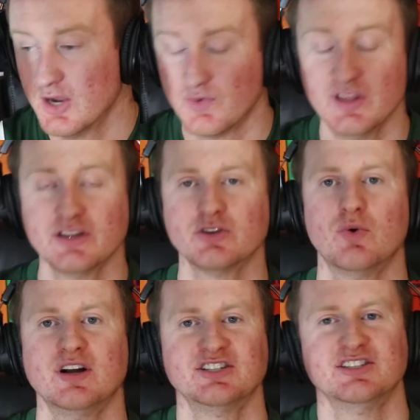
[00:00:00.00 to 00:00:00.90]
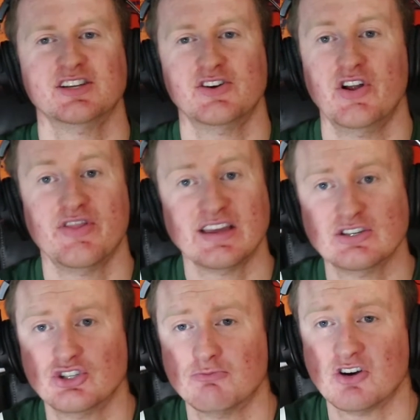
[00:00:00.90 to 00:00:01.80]
Really good question, Dylan, and thank
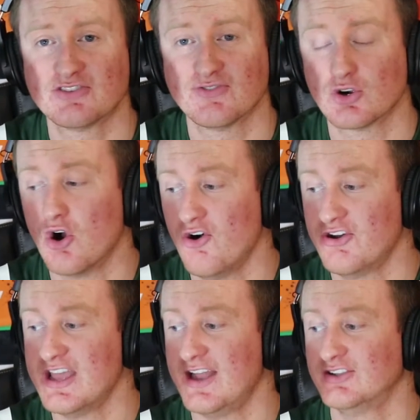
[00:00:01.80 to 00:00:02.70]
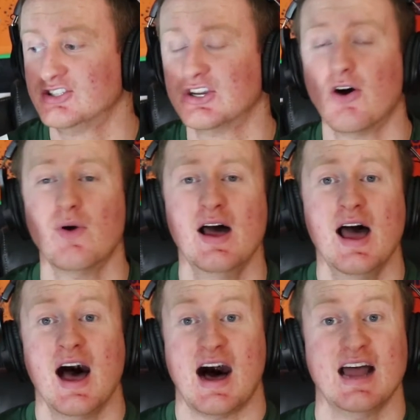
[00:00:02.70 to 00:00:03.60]
you so much for calling in. So,
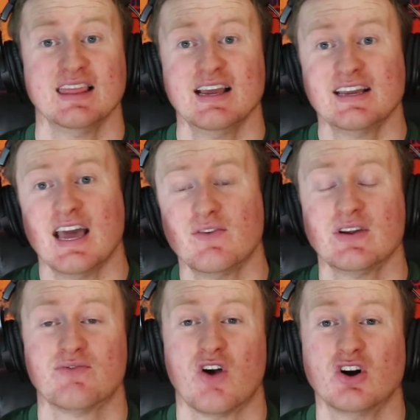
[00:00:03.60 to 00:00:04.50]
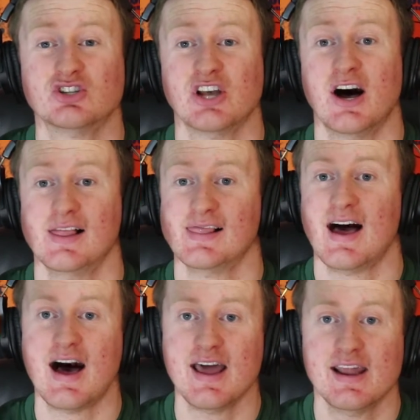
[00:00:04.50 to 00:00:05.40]
I like Henry Ruggs a
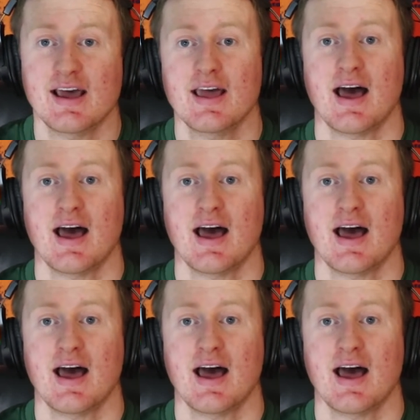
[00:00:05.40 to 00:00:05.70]
lot.